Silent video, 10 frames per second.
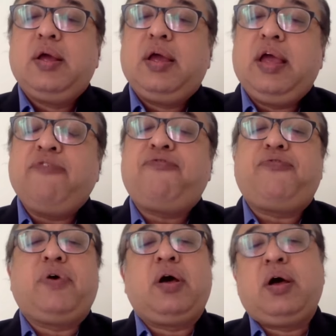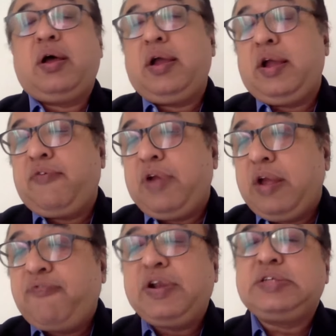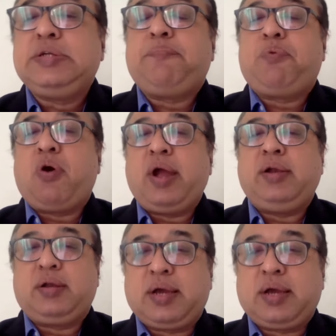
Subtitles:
If it is deployed